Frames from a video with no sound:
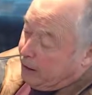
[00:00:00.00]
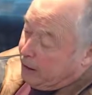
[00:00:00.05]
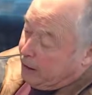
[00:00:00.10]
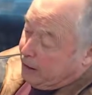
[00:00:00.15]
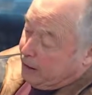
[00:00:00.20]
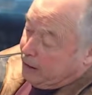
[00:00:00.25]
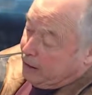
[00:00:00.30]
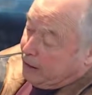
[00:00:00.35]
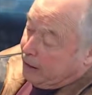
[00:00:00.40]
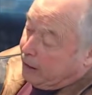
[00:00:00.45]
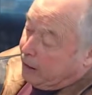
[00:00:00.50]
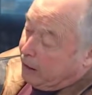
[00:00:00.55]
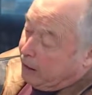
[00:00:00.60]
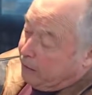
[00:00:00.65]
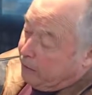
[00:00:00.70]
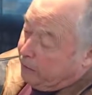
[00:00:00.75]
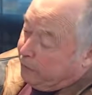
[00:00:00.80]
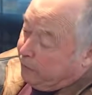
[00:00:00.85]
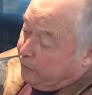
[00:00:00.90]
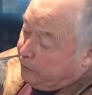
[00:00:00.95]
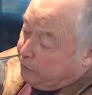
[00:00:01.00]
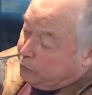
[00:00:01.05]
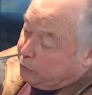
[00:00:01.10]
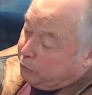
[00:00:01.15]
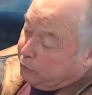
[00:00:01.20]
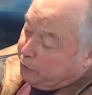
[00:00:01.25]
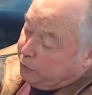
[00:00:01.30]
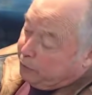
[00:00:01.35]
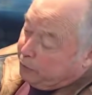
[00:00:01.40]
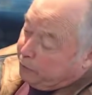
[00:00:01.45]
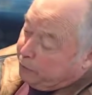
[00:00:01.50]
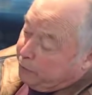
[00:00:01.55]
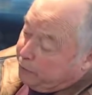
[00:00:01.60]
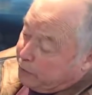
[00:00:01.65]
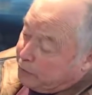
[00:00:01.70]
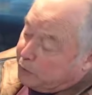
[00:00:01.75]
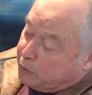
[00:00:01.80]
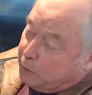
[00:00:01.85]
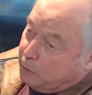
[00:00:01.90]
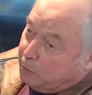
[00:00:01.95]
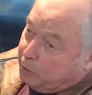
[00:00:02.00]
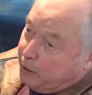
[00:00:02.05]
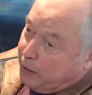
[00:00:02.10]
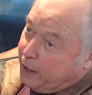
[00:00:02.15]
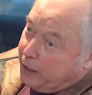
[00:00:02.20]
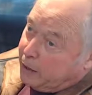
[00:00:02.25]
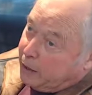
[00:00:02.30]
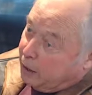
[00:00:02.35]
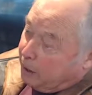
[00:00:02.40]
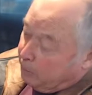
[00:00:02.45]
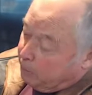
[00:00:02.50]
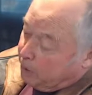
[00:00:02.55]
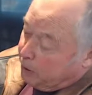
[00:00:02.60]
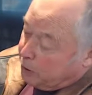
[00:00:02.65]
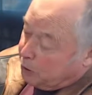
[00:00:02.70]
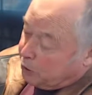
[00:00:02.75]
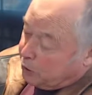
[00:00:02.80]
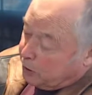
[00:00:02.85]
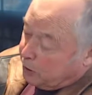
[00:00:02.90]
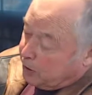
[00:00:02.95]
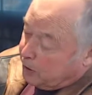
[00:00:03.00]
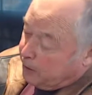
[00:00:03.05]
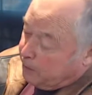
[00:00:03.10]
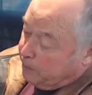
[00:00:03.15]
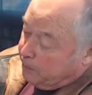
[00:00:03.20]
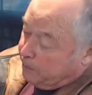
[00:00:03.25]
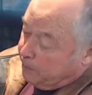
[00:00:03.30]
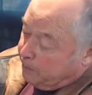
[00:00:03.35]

our 3-year fiscal plan, our budget,